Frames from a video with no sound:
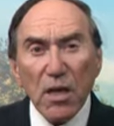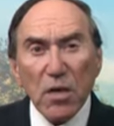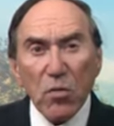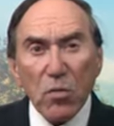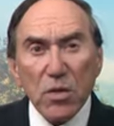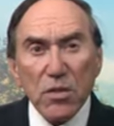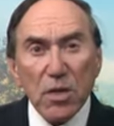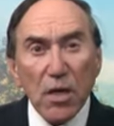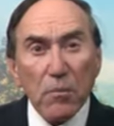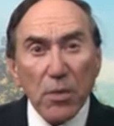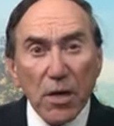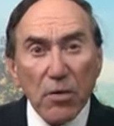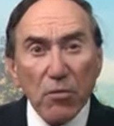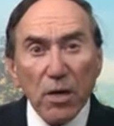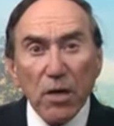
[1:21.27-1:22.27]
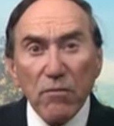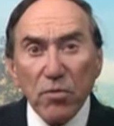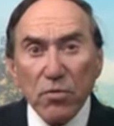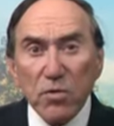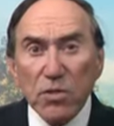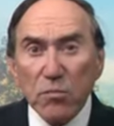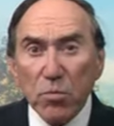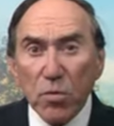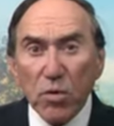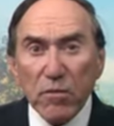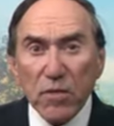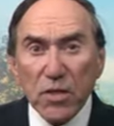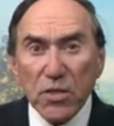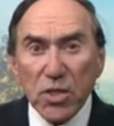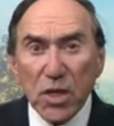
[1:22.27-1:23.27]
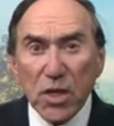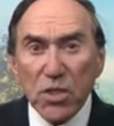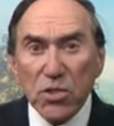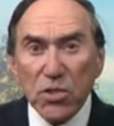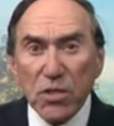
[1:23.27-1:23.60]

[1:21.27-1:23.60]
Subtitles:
was Pickering versus Board of Education